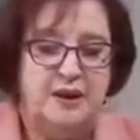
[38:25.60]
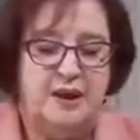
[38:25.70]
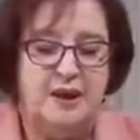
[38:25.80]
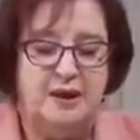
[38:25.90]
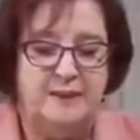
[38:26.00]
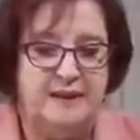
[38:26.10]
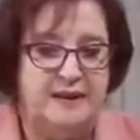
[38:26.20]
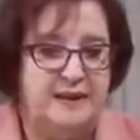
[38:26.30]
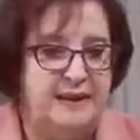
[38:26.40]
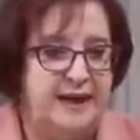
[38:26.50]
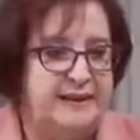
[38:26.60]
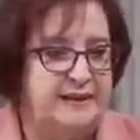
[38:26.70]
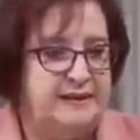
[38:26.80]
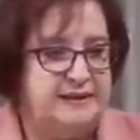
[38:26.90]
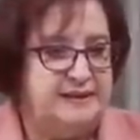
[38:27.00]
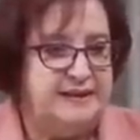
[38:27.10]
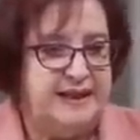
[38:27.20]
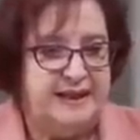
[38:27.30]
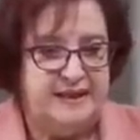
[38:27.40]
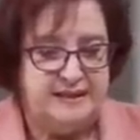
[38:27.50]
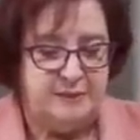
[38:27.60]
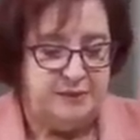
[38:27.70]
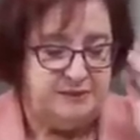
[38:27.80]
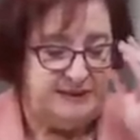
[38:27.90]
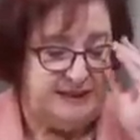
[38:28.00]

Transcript: I think Canada today, someone was